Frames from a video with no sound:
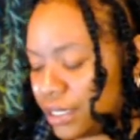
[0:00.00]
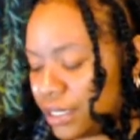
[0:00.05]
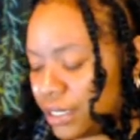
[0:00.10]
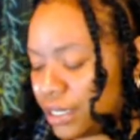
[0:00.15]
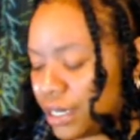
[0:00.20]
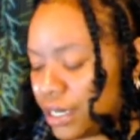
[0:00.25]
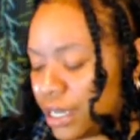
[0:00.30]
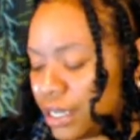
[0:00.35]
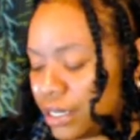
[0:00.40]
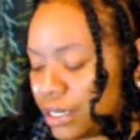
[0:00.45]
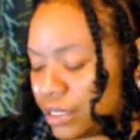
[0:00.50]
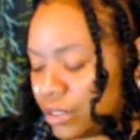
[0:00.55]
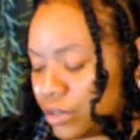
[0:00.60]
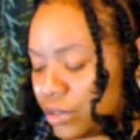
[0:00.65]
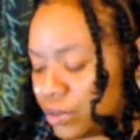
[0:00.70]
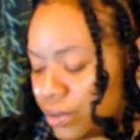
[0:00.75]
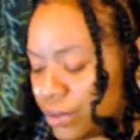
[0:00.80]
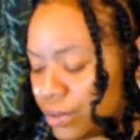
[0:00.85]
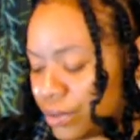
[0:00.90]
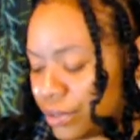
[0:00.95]
Knight of
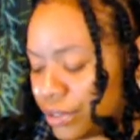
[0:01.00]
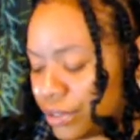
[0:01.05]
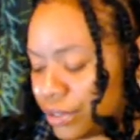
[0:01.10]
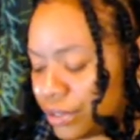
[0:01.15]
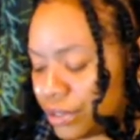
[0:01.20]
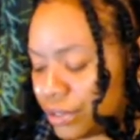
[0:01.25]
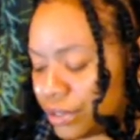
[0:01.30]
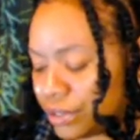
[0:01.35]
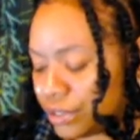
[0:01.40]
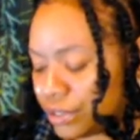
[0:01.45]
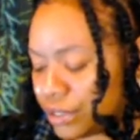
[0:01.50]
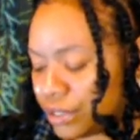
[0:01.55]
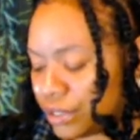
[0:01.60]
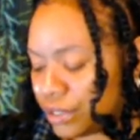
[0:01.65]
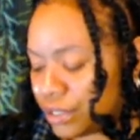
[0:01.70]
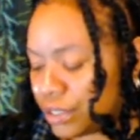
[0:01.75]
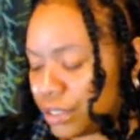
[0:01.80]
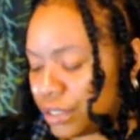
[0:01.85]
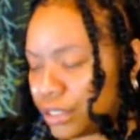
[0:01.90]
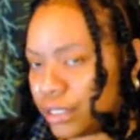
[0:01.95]

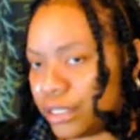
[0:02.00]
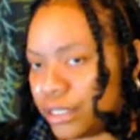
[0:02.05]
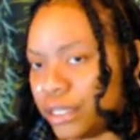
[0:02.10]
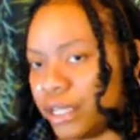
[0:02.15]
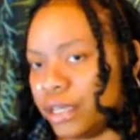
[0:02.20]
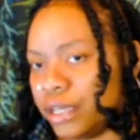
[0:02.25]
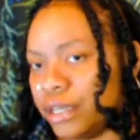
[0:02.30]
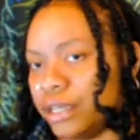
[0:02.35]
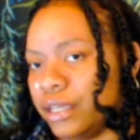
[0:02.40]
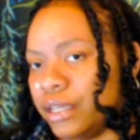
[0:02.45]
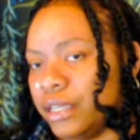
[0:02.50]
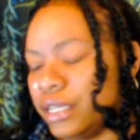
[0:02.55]
Swords. Yeah.